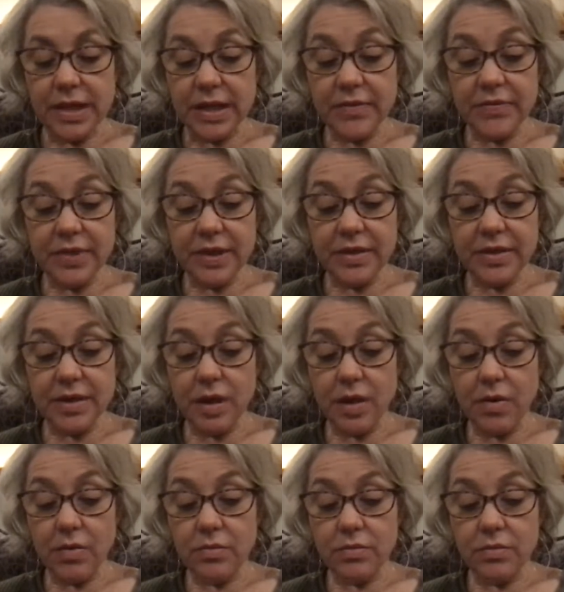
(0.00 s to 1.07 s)
If they
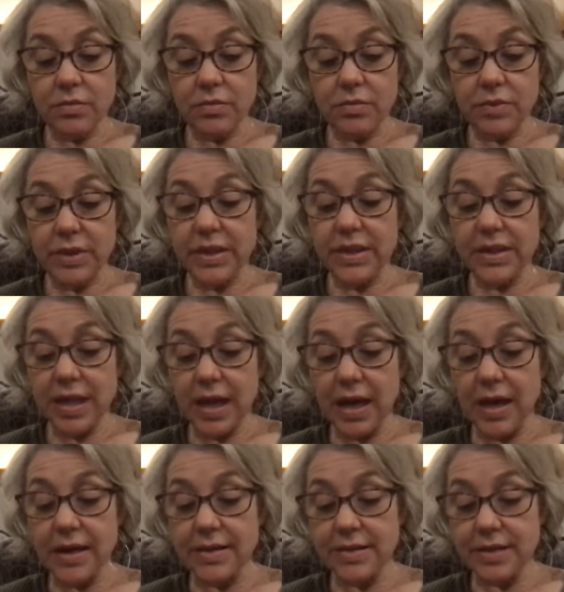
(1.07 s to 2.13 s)
don't, we can
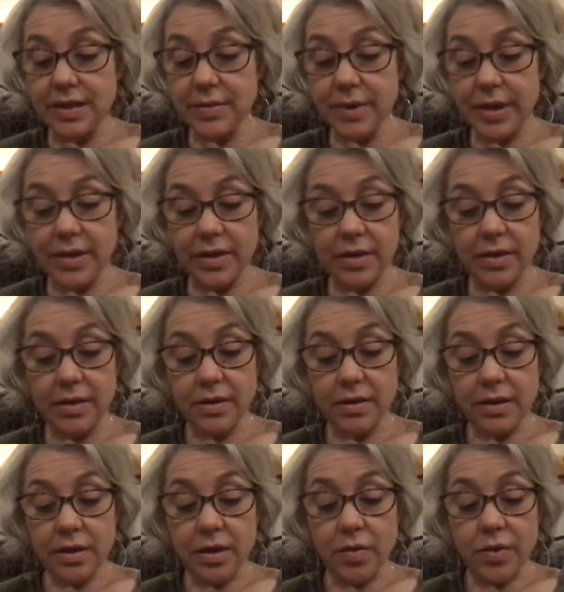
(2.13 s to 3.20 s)
hide, said Amanda.
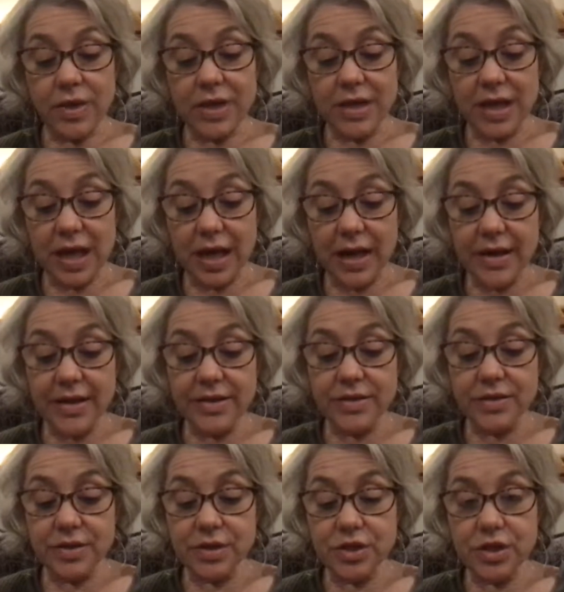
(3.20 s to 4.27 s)
We can hide
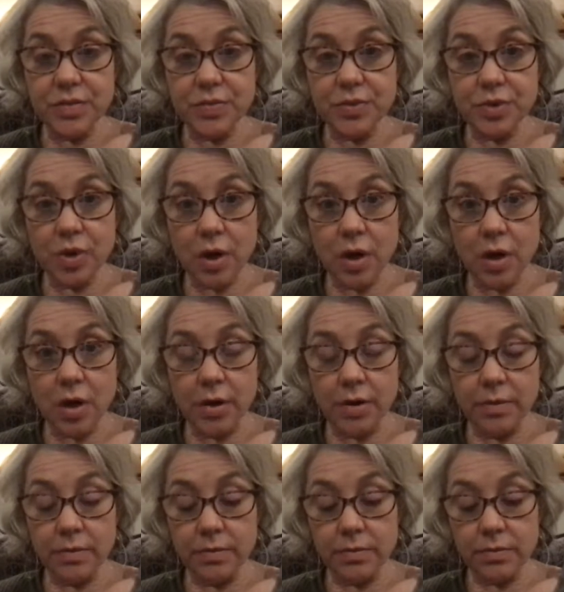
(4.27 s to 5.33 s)
till the ships are gone.